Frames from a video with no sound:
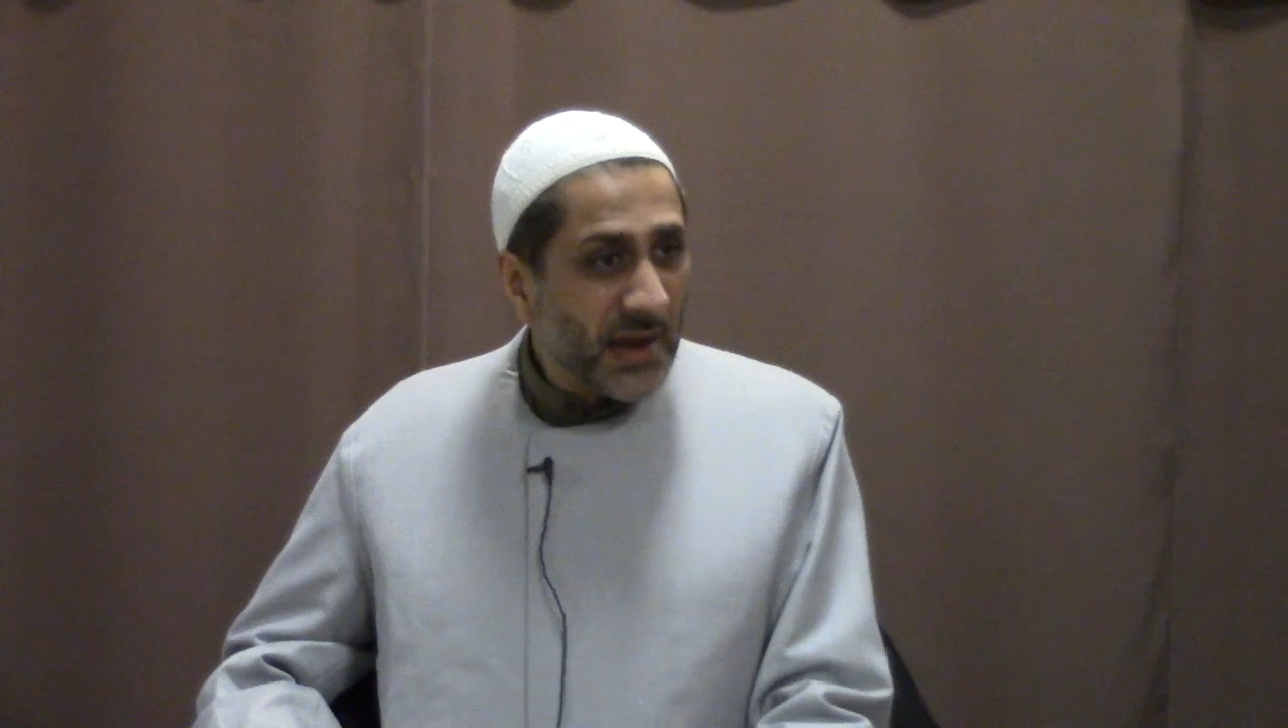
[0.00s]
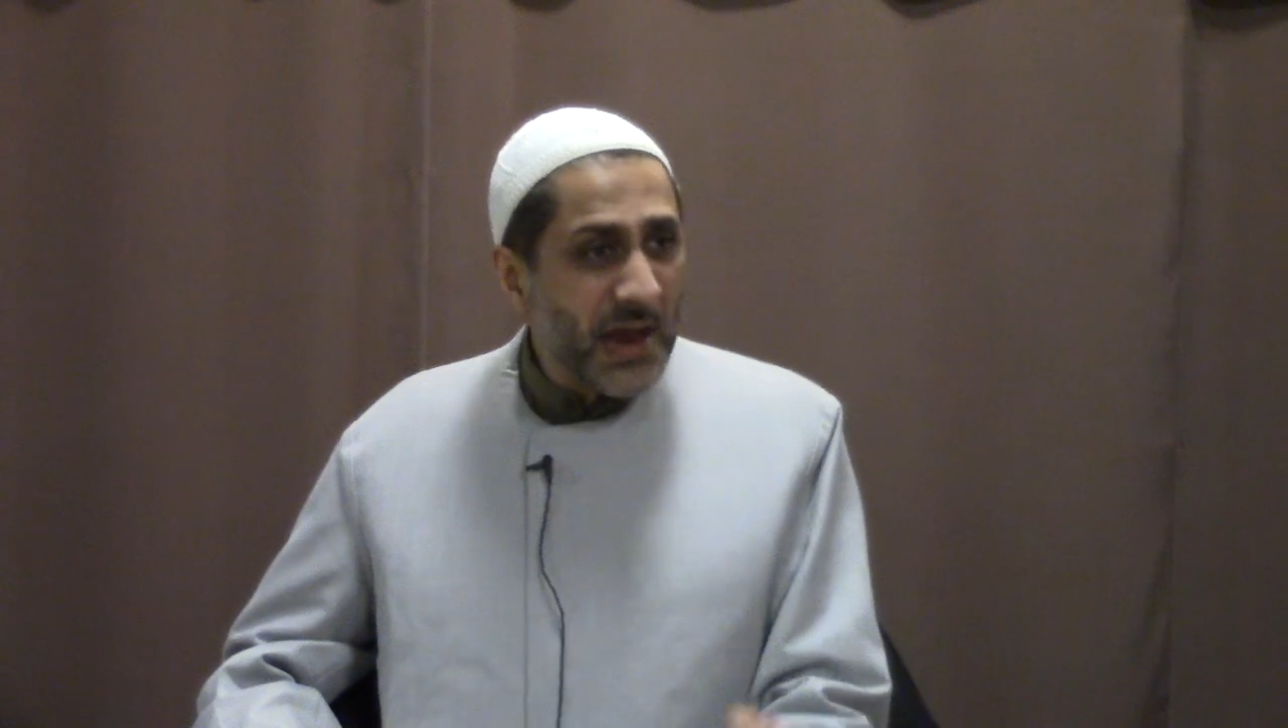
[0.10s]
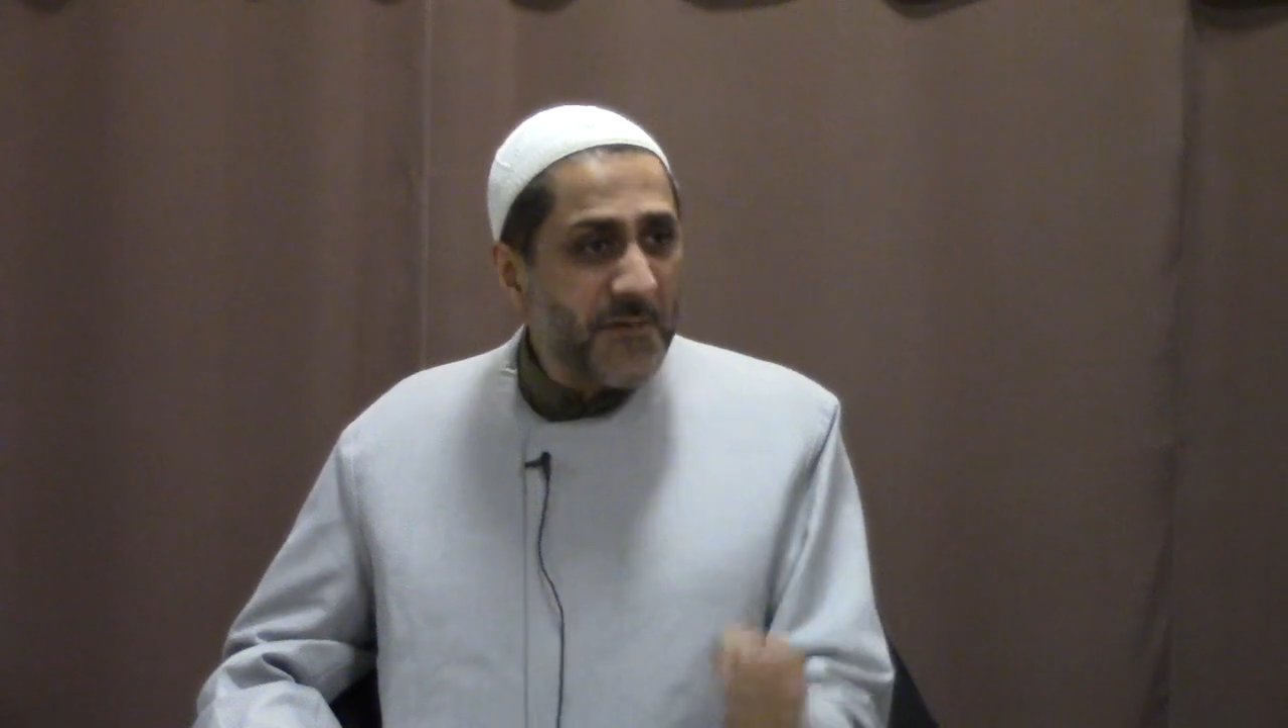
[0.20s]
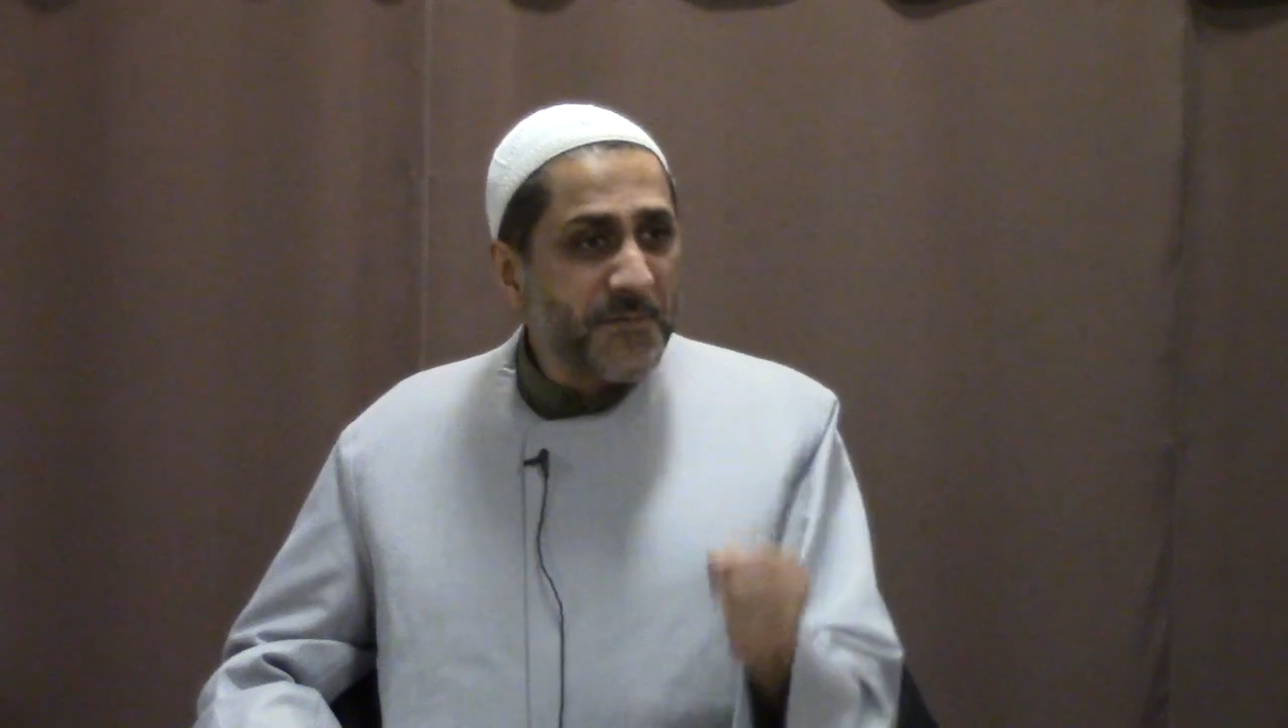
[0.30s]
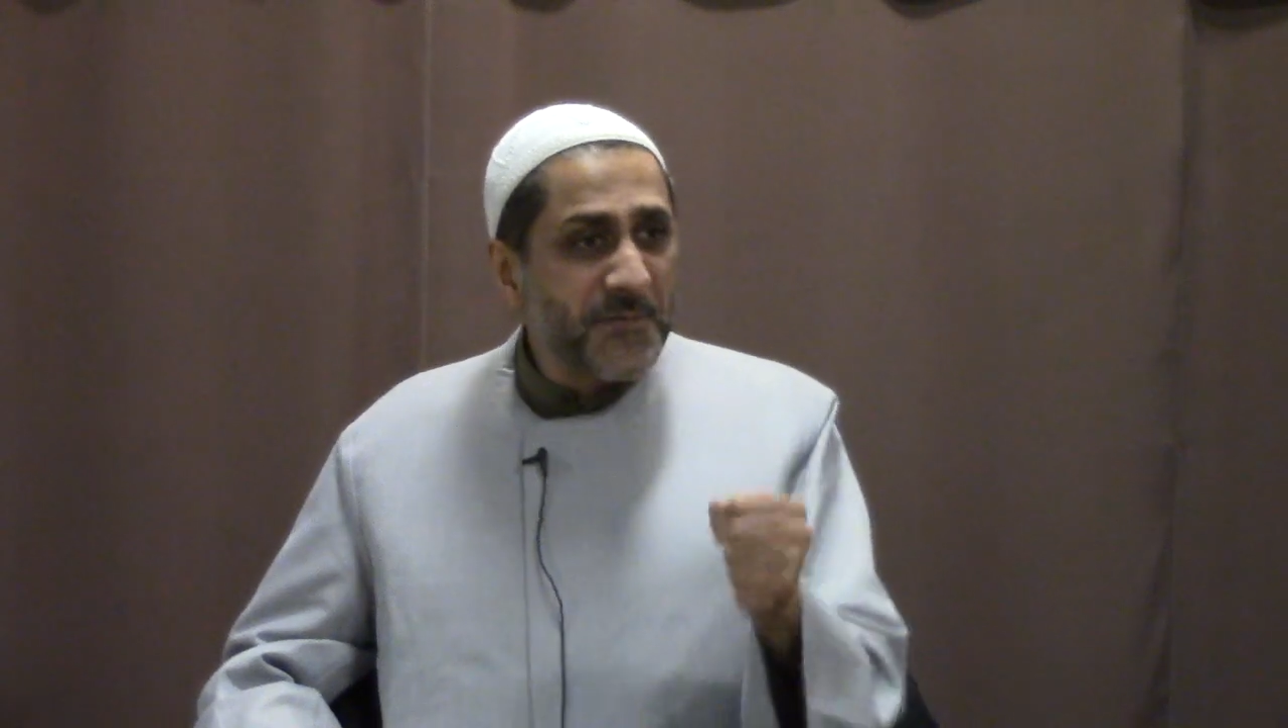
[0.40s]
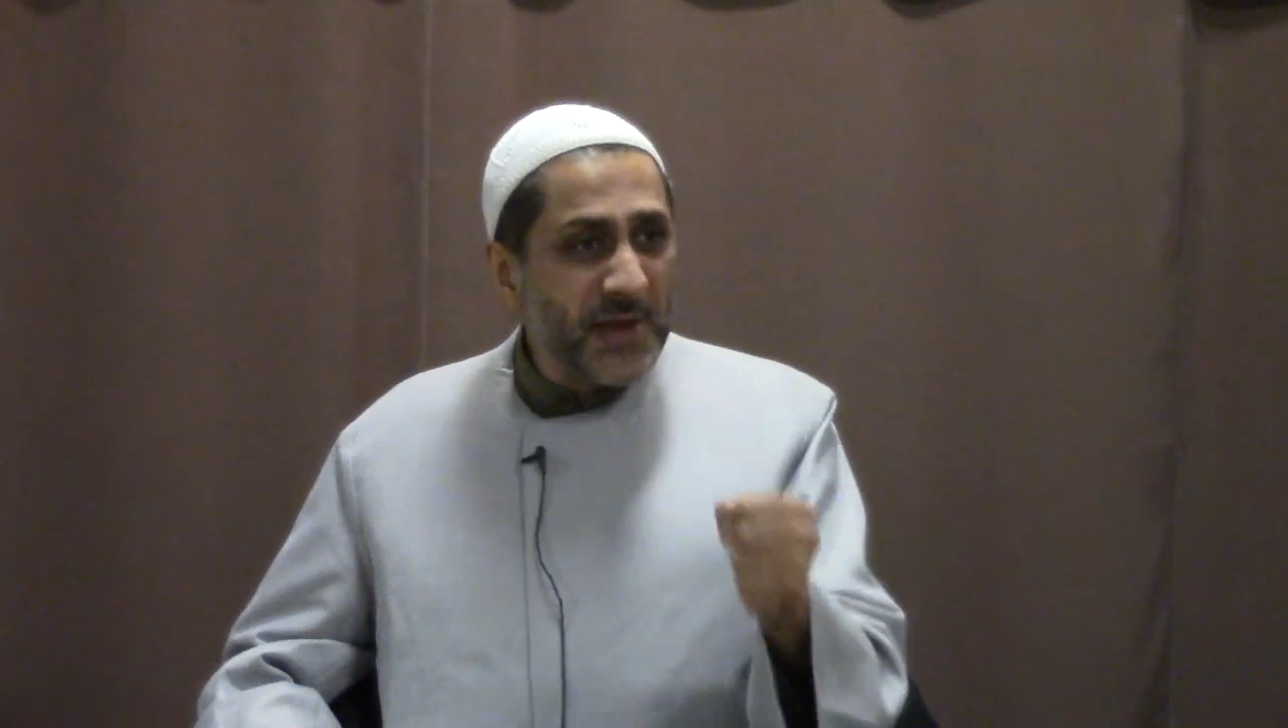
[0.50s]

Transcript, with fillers: If